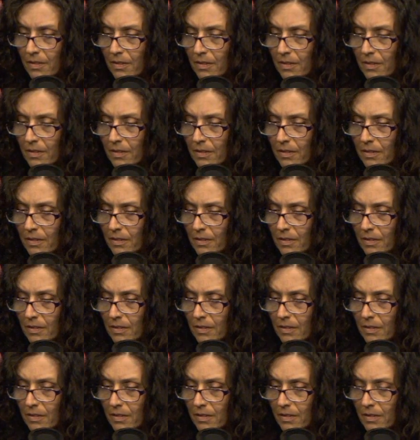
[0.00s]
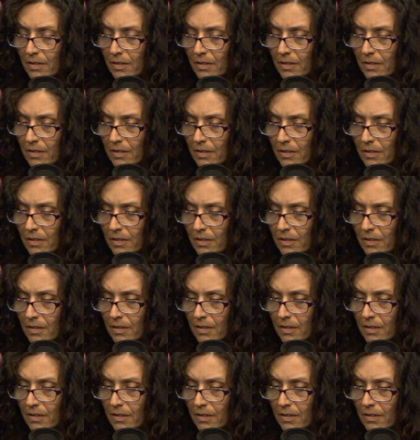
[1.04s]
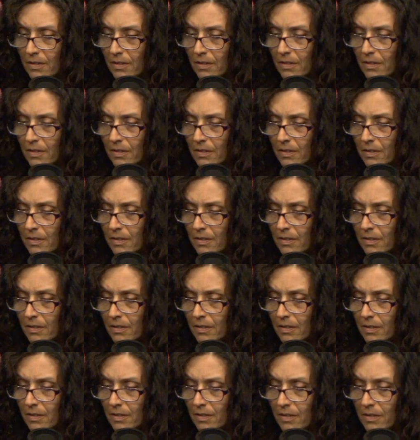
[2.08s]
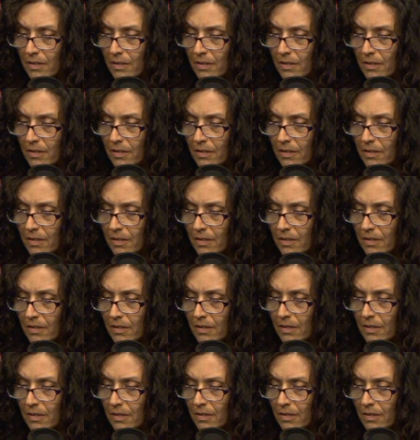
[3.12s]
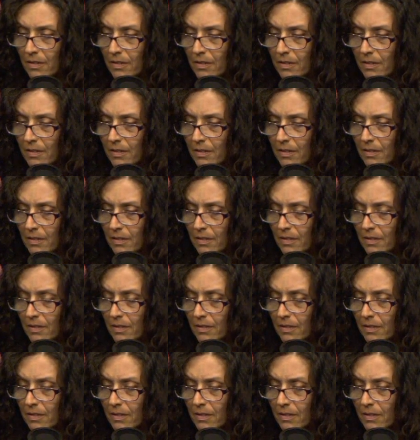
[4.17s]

(silent)